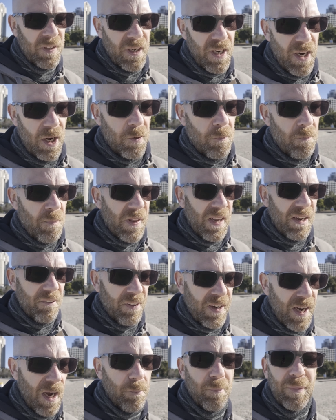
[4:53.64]
If
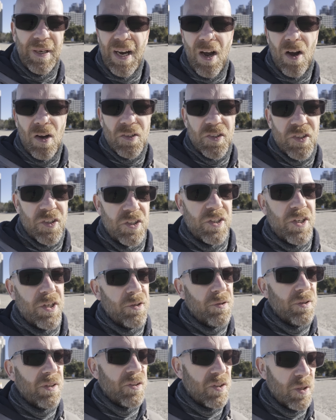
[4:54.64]
a company asks
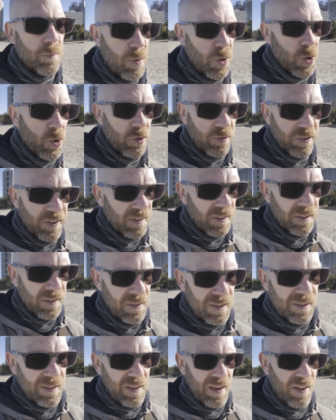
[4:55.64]
you to move
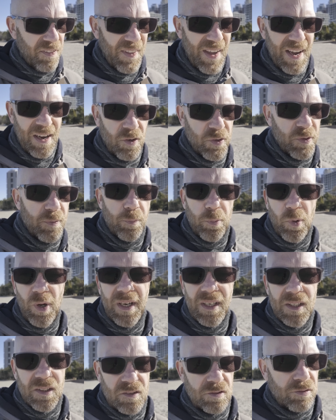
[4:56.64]
1,000
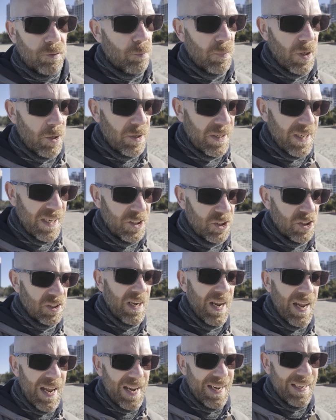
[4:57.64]
bricks from
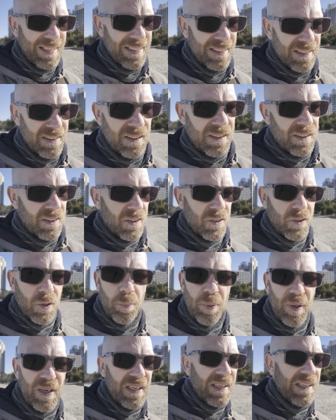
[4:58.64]
location A
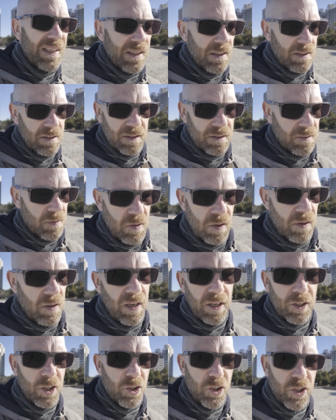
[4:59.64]
to B,
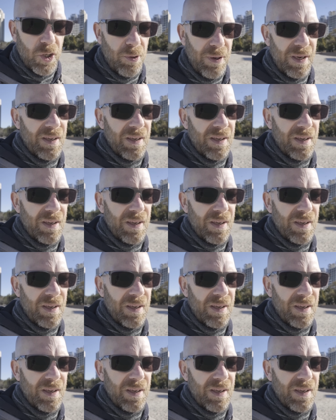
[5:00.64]
and you do